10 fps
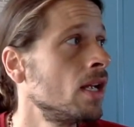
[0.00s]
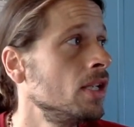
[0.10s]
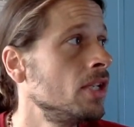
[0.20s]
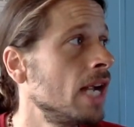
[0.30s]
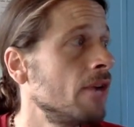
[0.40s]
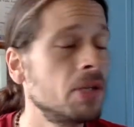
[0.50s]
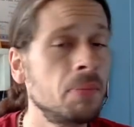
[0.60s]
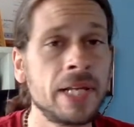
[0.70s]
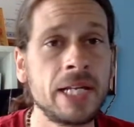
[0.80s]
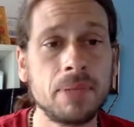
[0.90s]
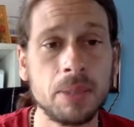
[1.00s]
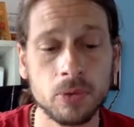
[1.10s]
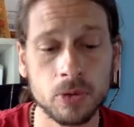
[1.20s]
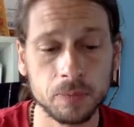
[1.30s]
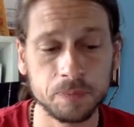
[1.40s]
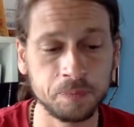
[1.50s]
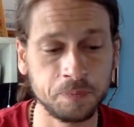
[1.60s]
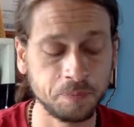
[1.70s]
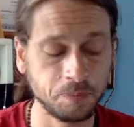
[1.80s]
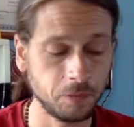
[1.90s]
you can't really blame people
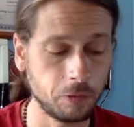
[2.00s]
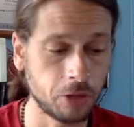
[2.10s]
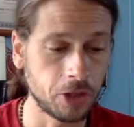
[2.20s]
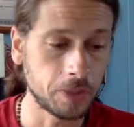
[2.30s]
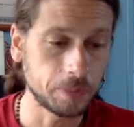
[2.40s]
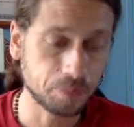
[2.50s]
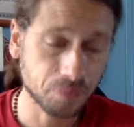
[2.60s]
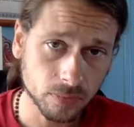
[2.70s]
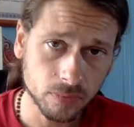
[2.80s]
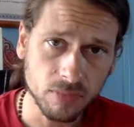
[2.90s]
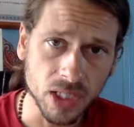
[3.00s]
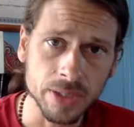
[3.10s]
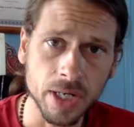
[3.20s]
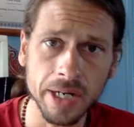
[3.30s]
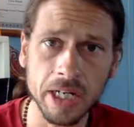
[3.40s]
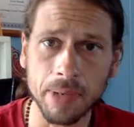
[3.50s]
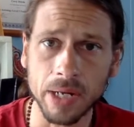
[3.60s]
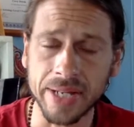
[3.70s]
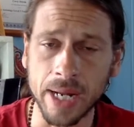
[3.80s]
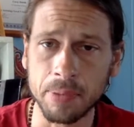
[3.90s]
for talking
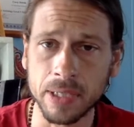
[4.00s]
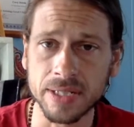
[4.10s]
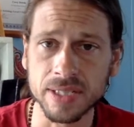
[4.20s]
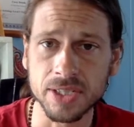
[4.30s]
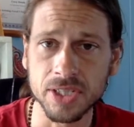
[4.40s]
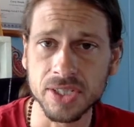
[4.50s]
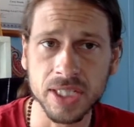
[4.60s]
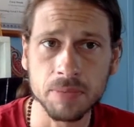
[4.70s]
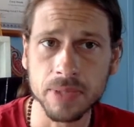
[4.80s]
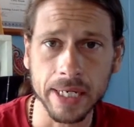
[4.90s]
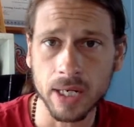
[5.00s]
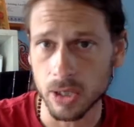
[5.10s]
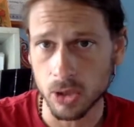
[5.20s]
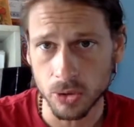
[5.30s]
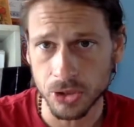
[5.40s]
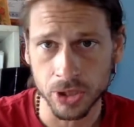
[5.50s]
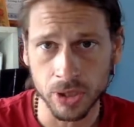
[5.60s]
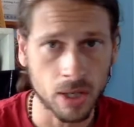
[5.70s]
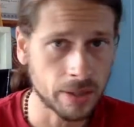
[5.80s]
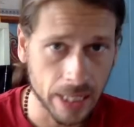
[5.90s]
about that, because it just seems like our
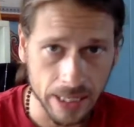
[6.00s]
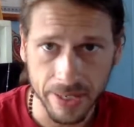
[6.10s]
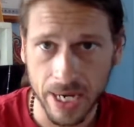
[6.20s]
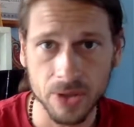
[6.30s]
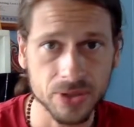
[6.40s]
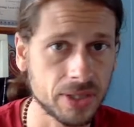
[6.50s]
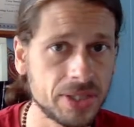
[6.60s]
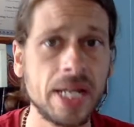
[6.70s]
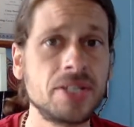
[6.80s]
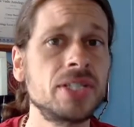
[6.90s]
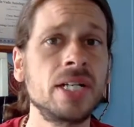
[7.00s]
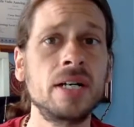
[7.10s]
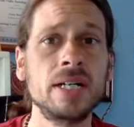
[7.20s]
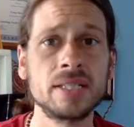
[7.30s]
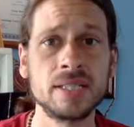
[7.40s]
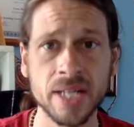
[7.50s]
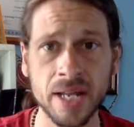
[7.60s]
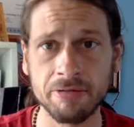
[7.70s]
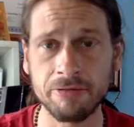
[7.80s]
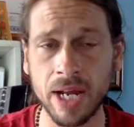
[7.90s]
culture, our ninth house, our Sagittarius, is
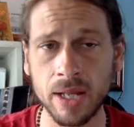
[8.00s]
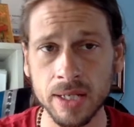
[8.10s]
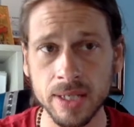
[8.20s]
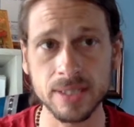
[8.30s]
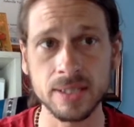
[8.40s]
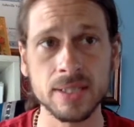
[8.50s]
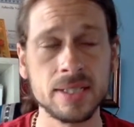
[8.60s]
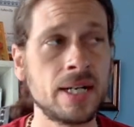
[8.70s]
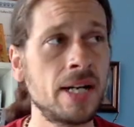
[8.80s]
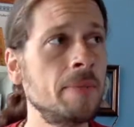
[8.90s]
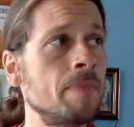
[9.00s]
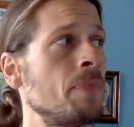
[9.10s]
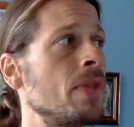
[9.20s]
kind of failing us at this time.